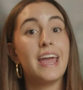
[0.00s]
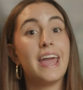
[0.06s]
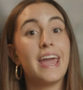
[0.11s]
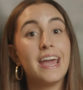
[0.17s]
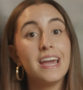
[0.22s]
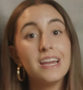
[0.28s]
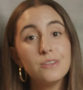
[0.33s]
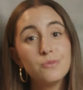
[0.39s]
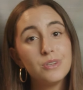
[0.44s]

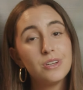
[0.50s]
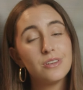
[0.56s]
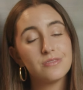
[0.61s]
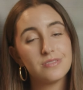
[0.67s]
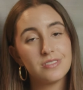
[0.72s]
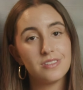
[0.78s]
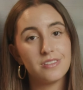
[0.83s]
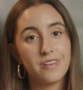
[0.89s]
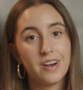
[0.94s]
and we don't
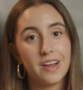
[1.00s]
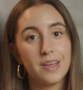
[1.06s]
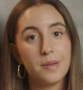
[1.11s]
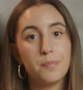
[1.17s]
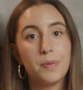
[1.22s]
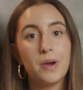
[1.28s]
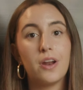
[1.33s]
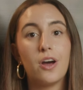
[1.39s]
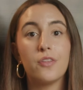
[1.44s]
see the
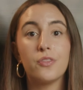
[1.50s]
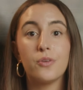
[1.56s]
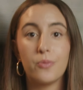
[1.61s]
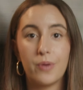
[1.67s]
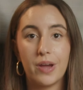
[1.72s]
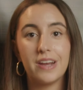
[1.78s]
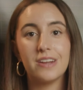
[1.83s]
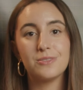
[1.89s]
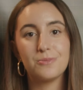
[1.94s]
right, but on the
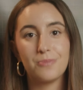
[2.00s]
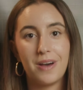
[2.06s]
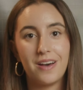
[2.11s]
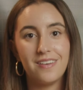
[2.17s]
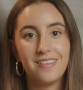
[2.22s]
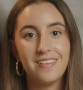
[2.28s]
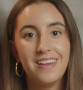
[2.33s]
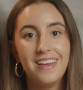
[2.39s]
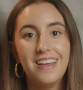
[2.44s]
right as
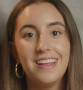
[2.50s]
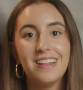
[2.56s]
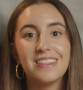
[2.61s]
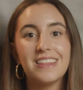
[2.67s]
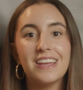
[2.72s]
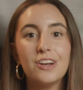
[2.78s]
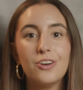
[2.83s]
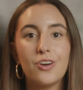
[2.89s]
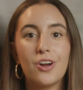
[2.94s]
well.
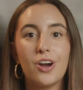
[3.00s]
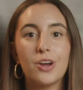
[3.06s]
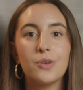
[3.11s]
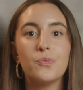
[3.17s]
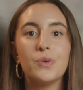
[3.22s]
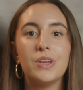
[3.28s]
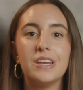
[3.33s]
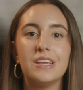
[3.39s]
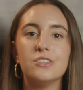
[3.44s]
Later
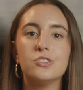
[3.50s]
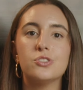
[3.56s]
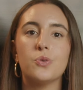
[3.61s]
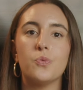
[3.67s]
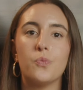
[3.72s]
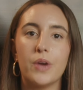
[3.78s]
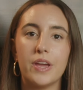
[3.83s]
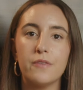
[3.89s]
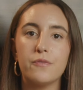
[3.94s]
on, we need to
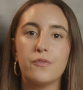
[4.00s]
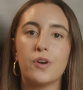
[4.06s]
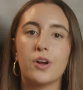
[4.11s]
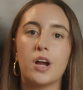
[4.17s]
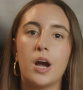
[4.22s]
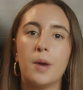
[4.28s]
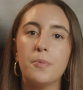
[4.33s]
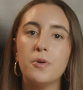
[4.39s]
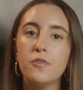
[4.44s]
wait for a
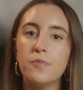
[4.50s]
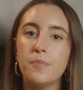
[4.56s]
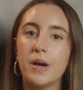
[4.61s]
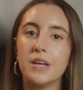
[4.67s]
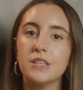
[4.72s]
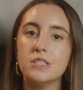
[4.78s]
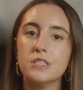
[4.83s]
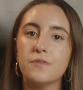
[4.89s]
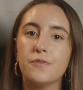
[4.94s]
couple of
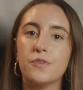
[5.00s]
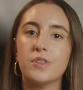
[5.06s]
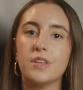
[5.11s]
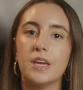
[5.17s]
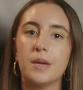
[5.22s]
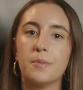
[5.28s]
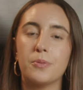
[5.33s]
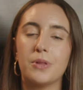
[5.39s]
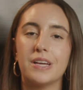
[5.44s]
months for
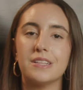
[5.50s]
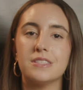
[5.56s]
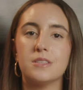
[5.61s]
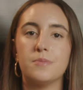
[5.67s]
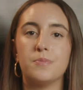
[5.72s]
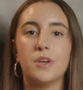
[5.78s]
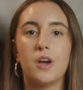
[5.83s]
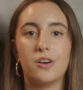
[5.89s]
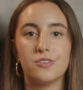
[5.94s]
the implants
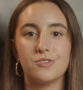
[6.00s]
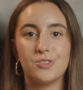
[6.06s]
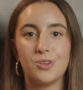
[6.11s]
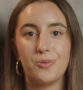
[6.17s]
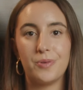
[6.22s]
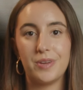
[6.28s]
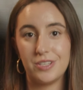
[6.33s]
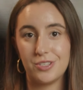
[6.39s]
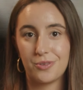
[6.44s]
to be
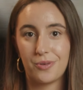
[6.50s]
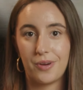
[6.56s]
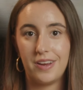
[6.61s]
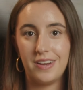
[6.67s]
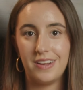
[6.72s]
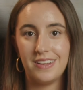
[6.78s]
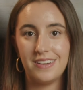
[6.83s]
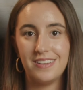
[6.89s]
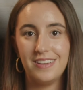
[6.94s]

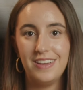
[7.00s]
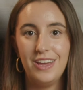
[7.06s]
osseointegrated.